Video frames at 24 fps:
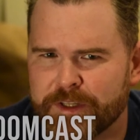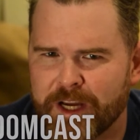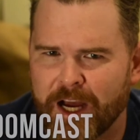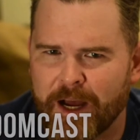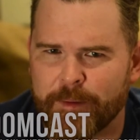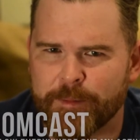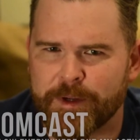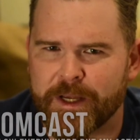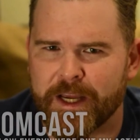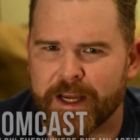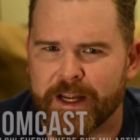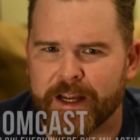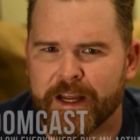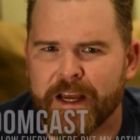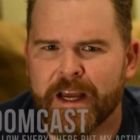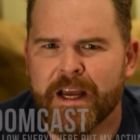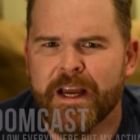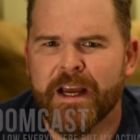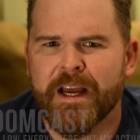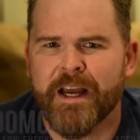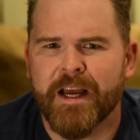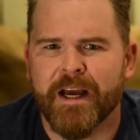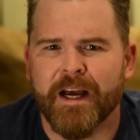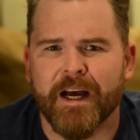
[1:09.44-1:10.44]
Tom King,
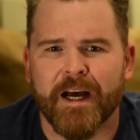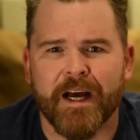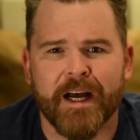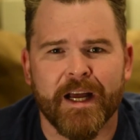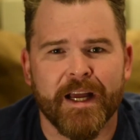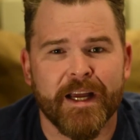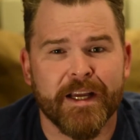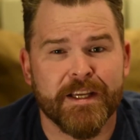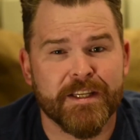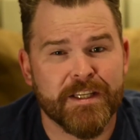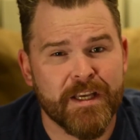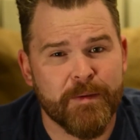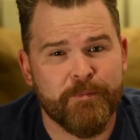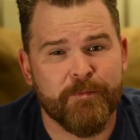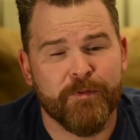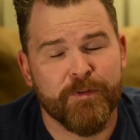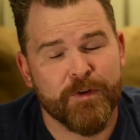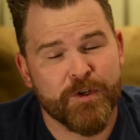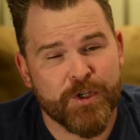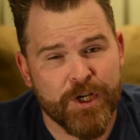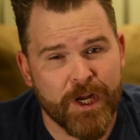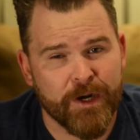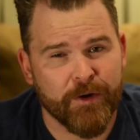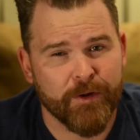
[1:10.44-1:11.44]
except for
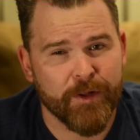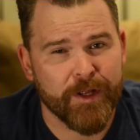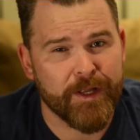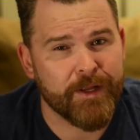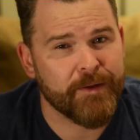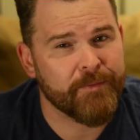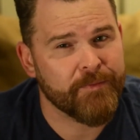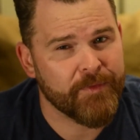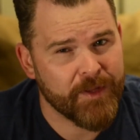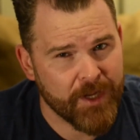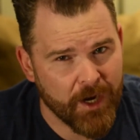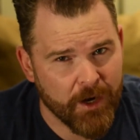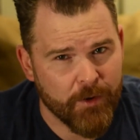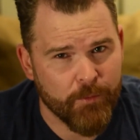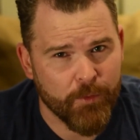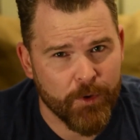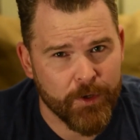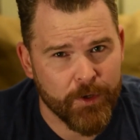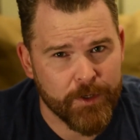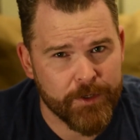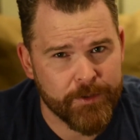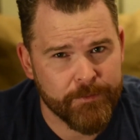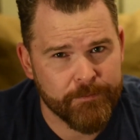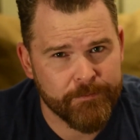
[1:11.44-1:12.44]
generally the
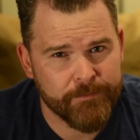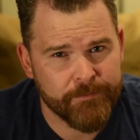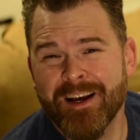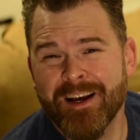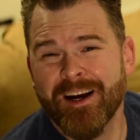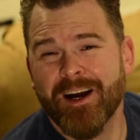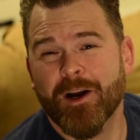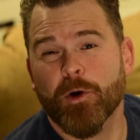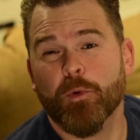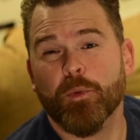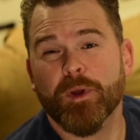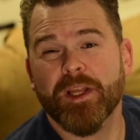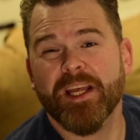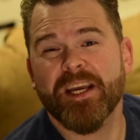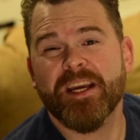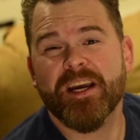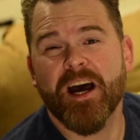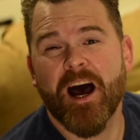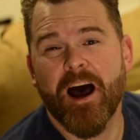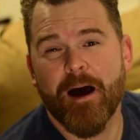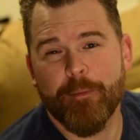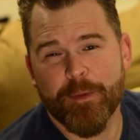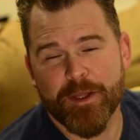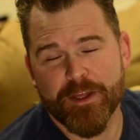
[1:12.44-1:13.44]
artwork. A really
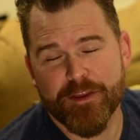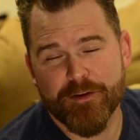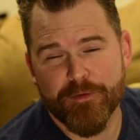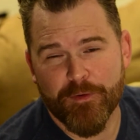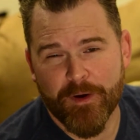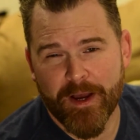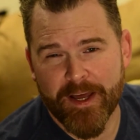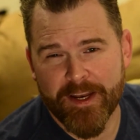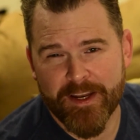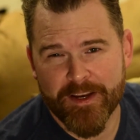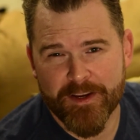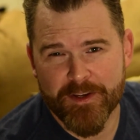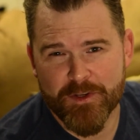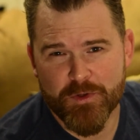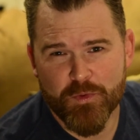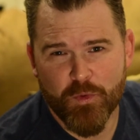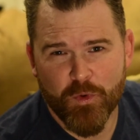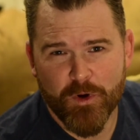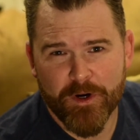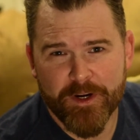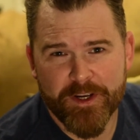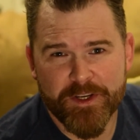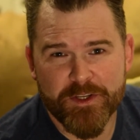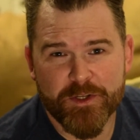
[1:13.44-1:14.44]
common thread in his
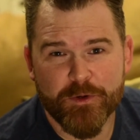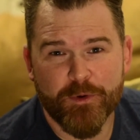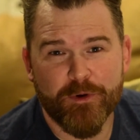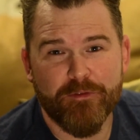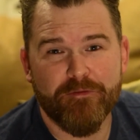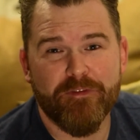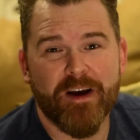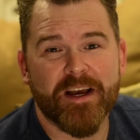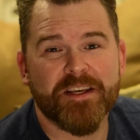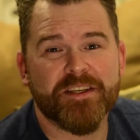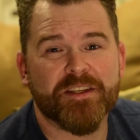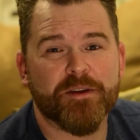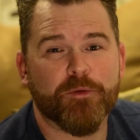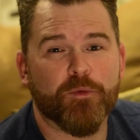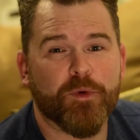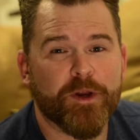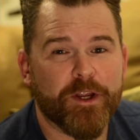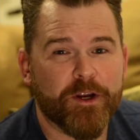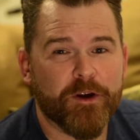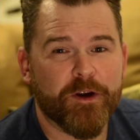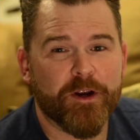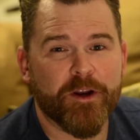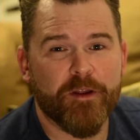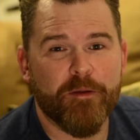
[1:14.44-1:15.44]
work is to invest the
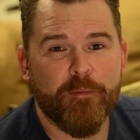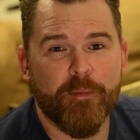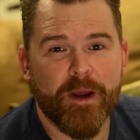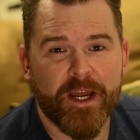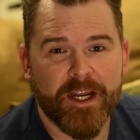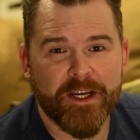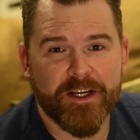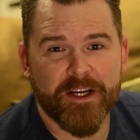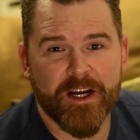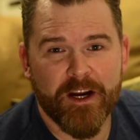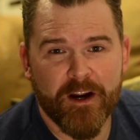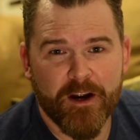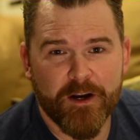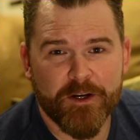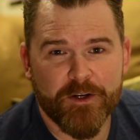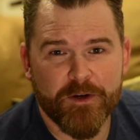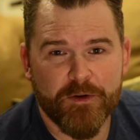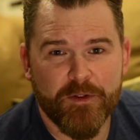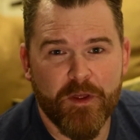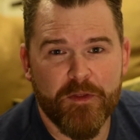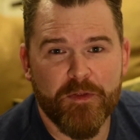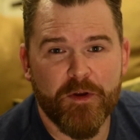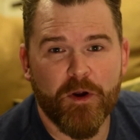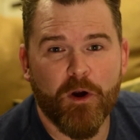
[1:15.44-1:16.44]
reader in the main character
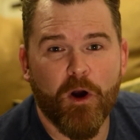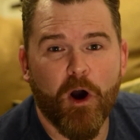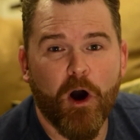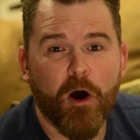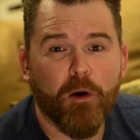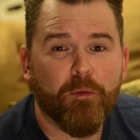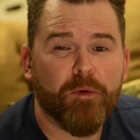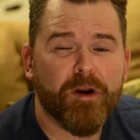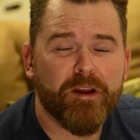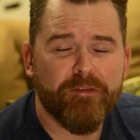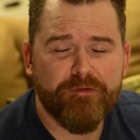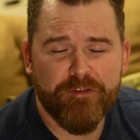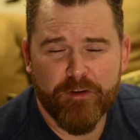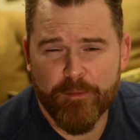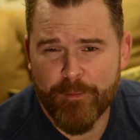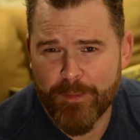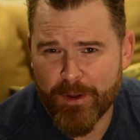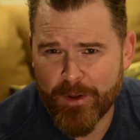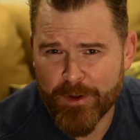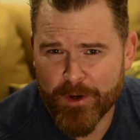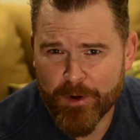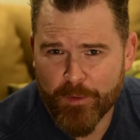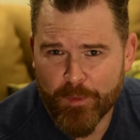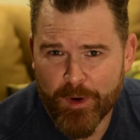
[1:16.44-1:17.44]
that they're already
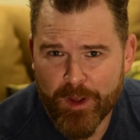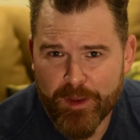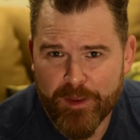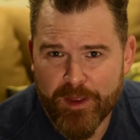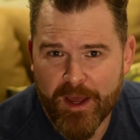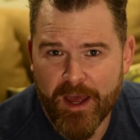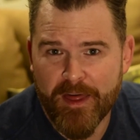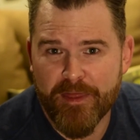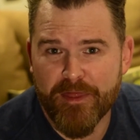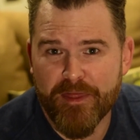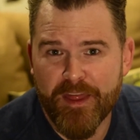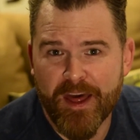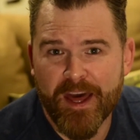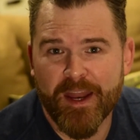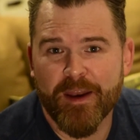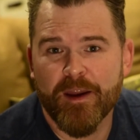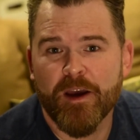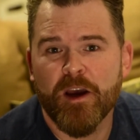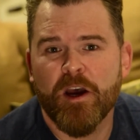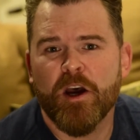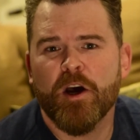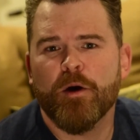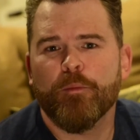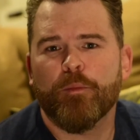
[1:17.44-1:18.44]
familiar with, and then
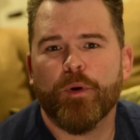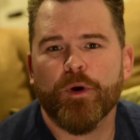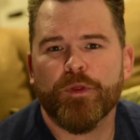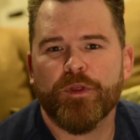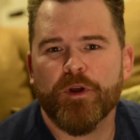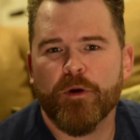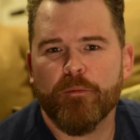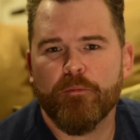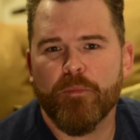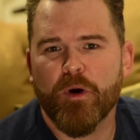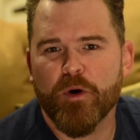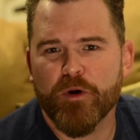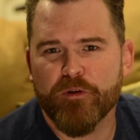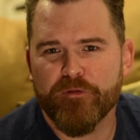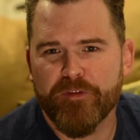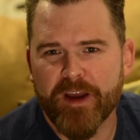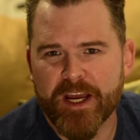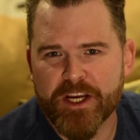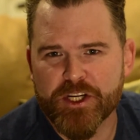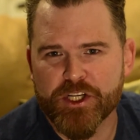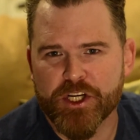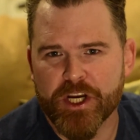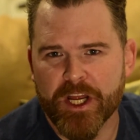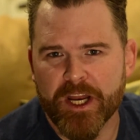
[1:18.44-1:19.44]
put their
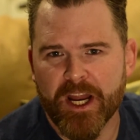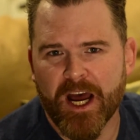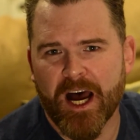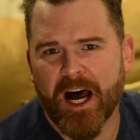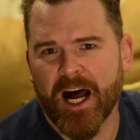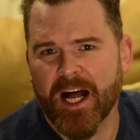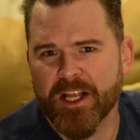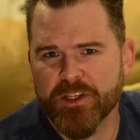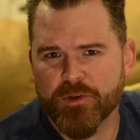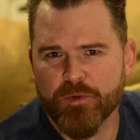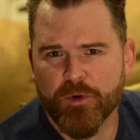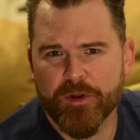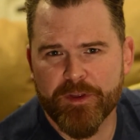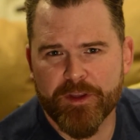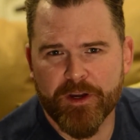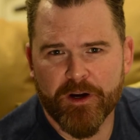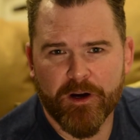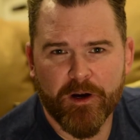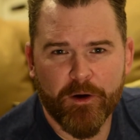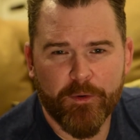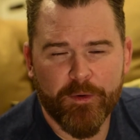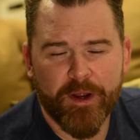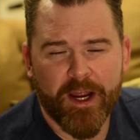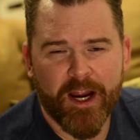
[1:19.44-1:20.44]
motivation at odds with their
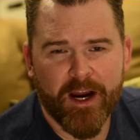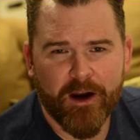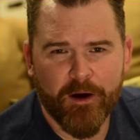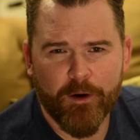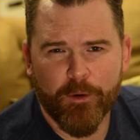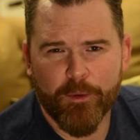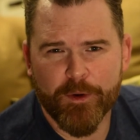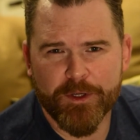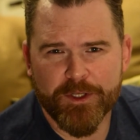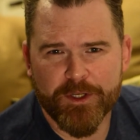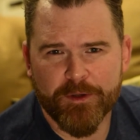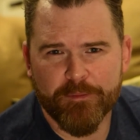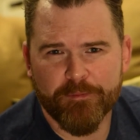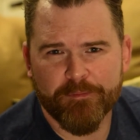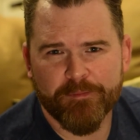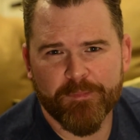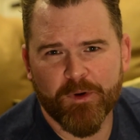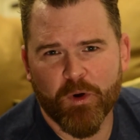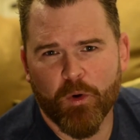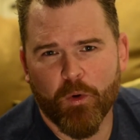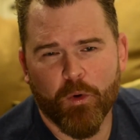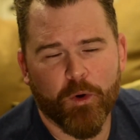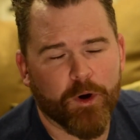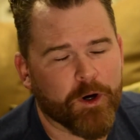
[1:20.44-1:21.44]
own heroism,
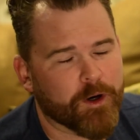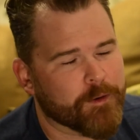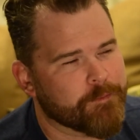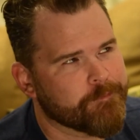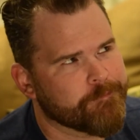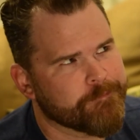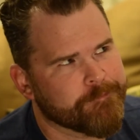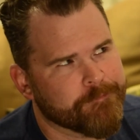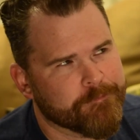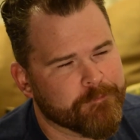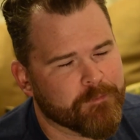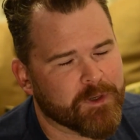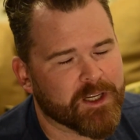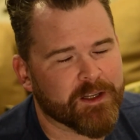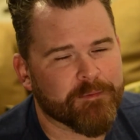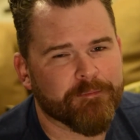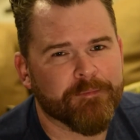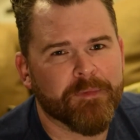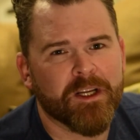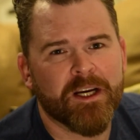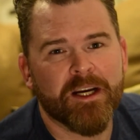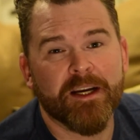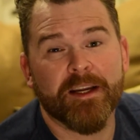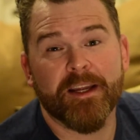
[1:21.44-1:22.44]
or, well,
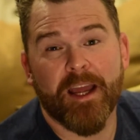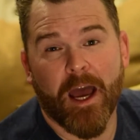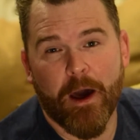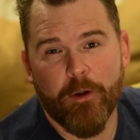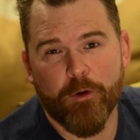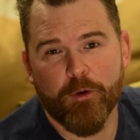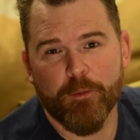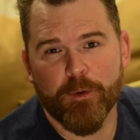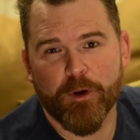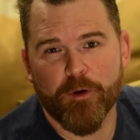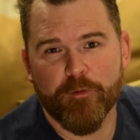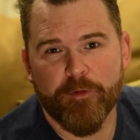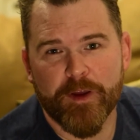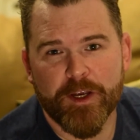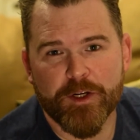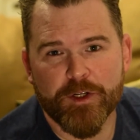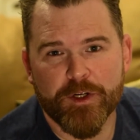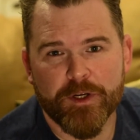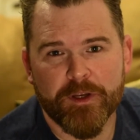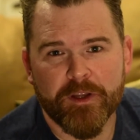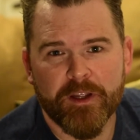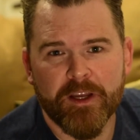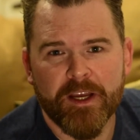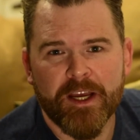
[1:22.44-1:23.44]

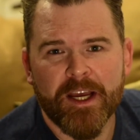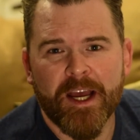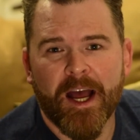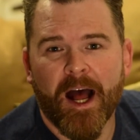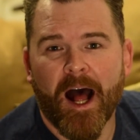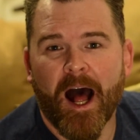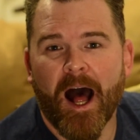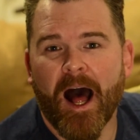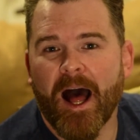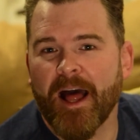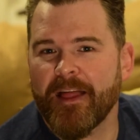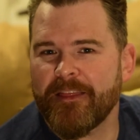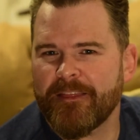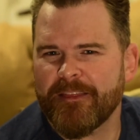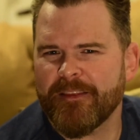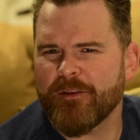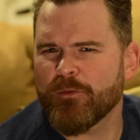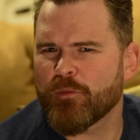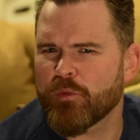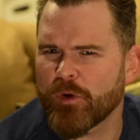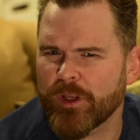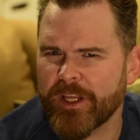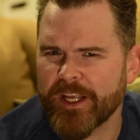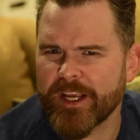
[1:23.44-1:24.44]
counter-motivation.
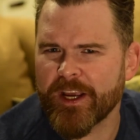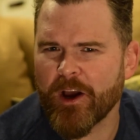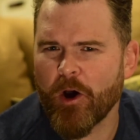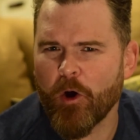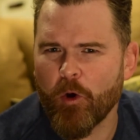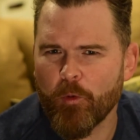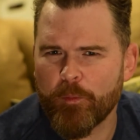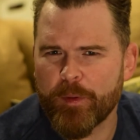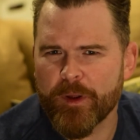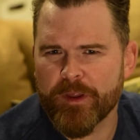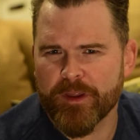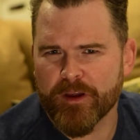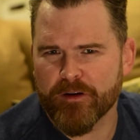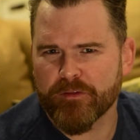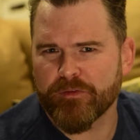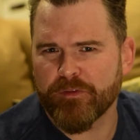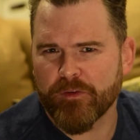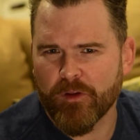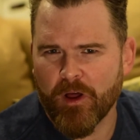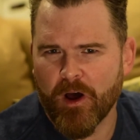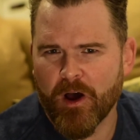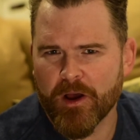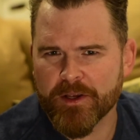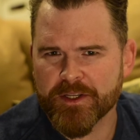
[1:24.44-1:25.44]
Really open their
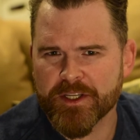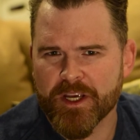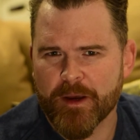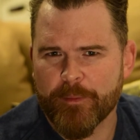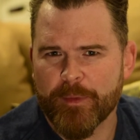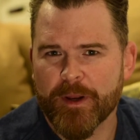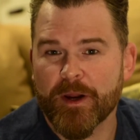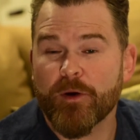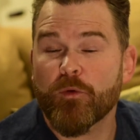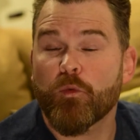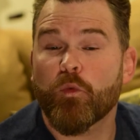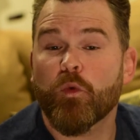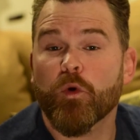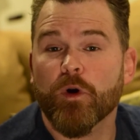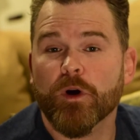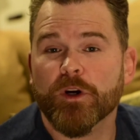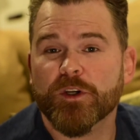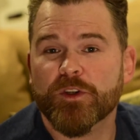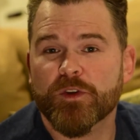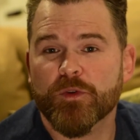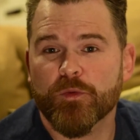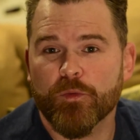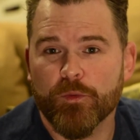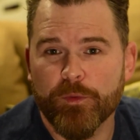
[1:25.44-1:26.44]
flaws up, and it
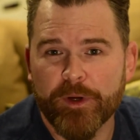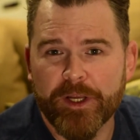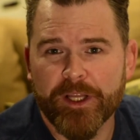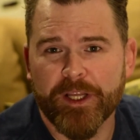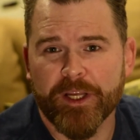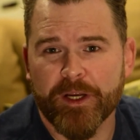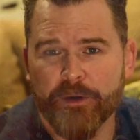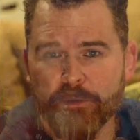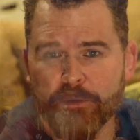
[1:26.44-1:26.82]
works really,